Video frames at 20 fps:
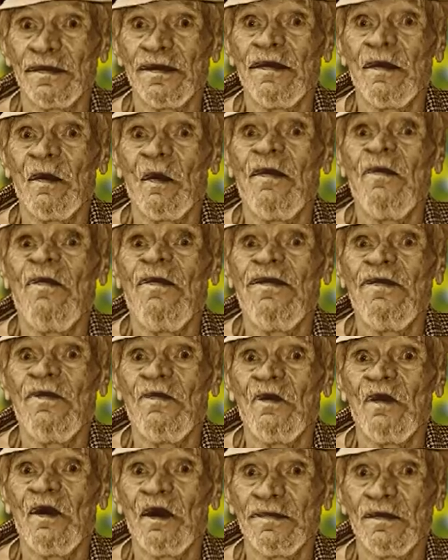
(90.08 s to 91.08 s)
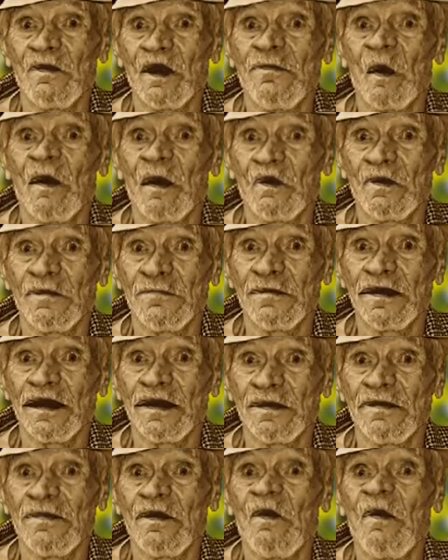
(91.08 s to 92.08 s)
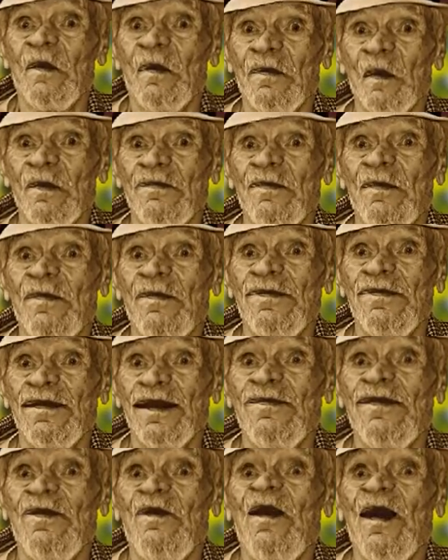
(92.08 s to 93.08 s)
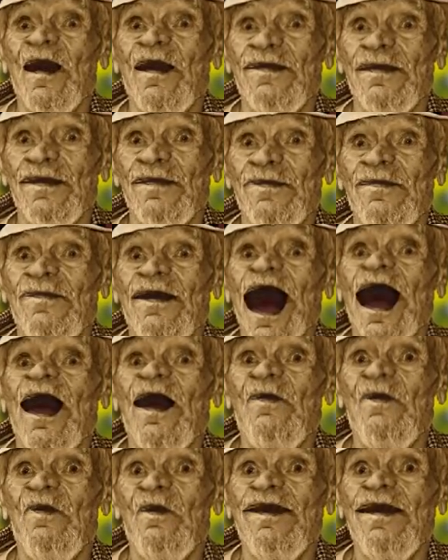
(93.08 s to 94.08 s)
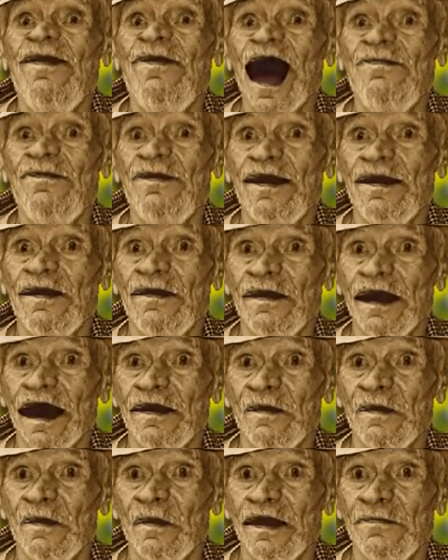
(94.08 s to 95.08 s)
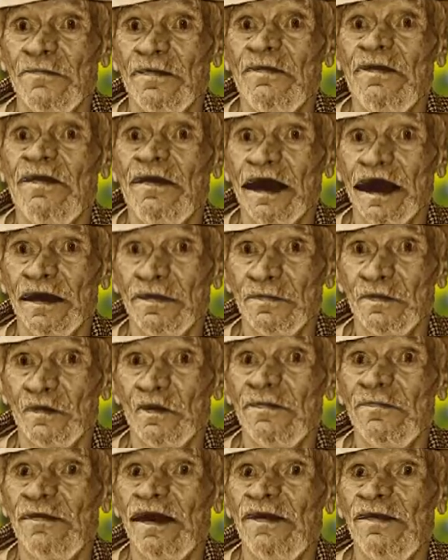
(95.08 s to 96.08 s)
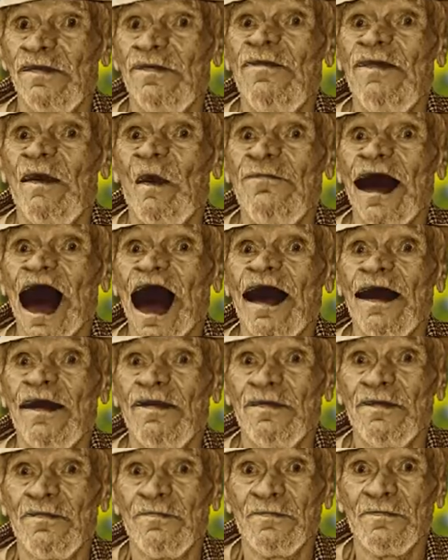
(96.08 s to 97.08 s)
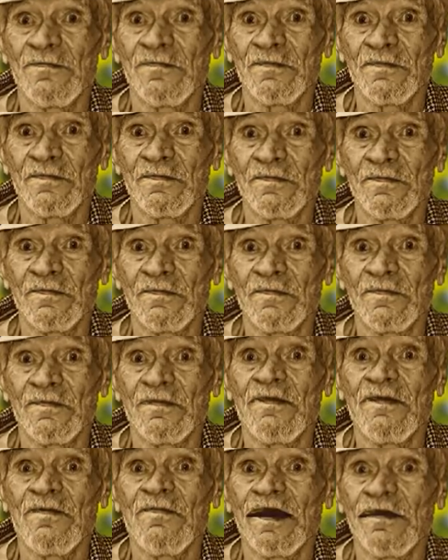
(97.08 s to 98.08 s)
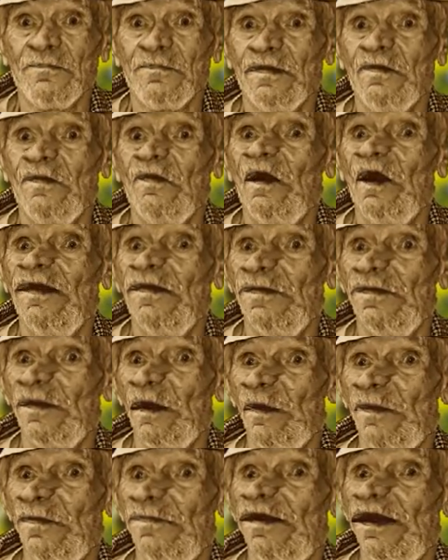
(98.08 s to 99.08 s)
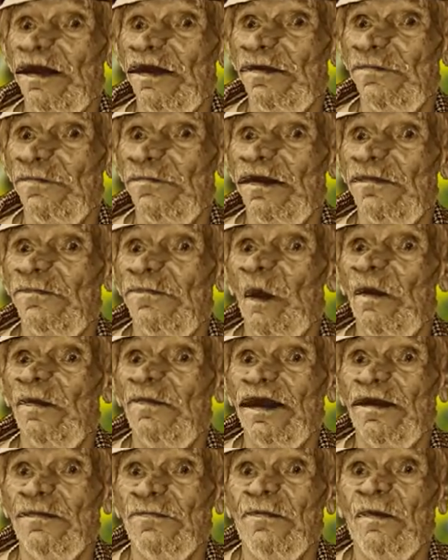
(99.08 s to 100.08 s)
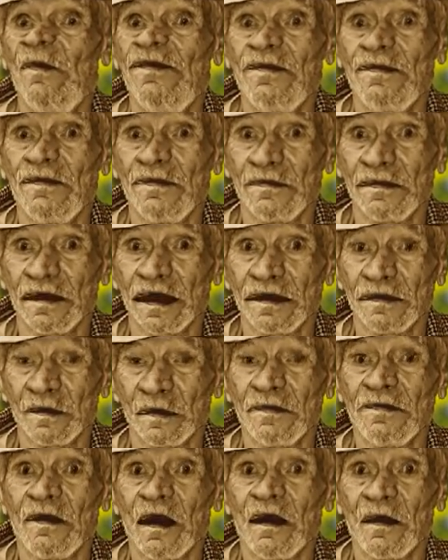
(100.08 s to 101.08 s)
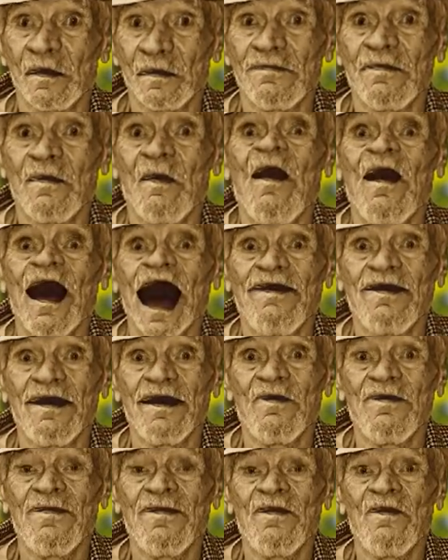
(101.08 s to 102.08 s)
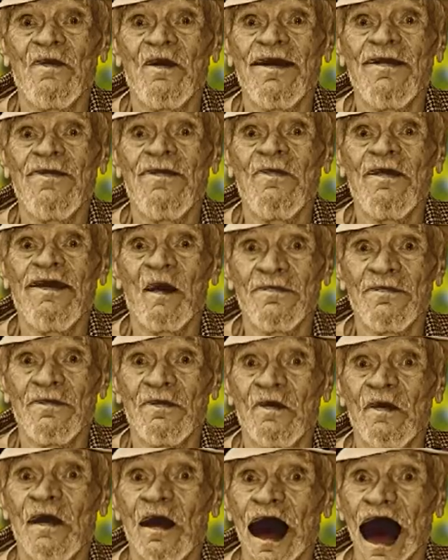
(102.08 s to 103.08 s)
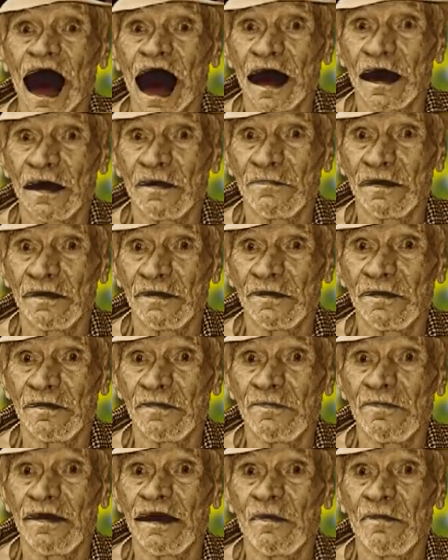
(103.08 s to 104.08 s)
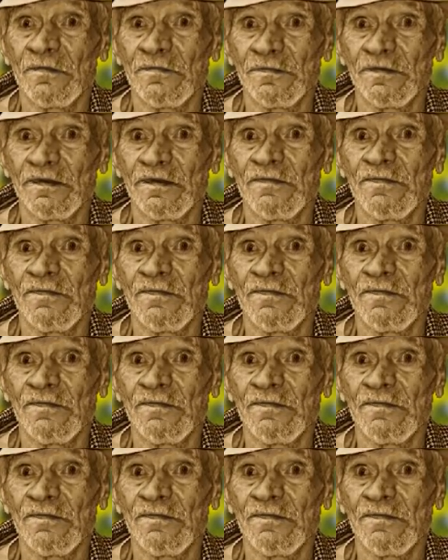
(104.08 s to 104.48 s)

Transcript: as well as the Congressional and Senate buildings, citing the costs for upkeep and renovations being too high. He indicated that he would be moving all needed government offices to the Trump Tower in New York.